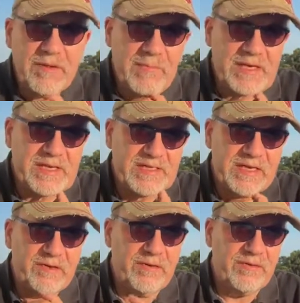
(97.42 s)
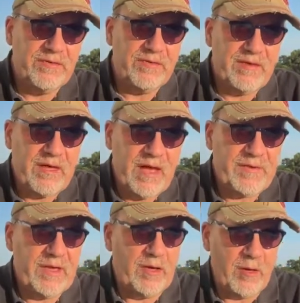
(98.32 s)
admitting his ignorance.
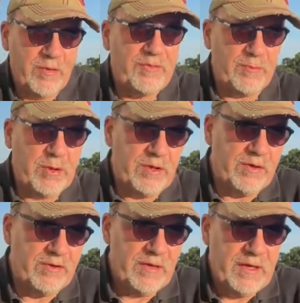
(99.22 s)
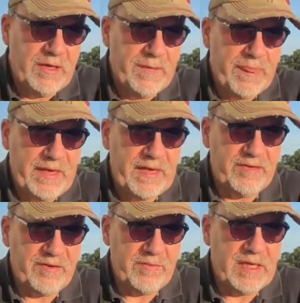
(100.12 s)
Having heard from God,
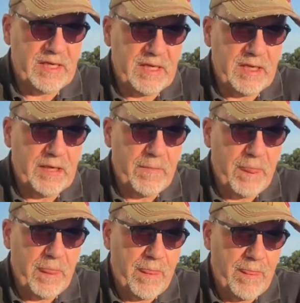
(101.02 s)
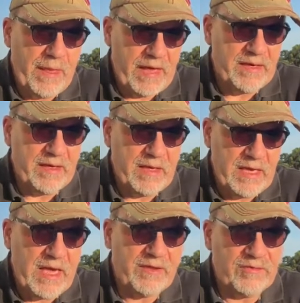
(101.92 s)
he's admitting that
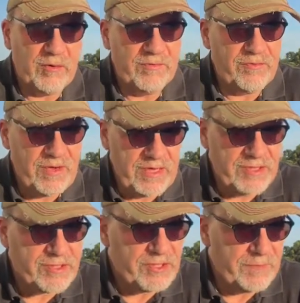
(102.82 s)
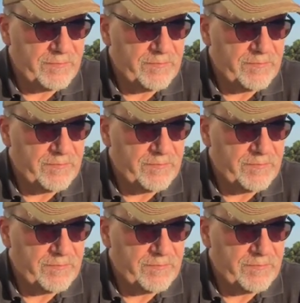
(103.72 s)
he has overreached.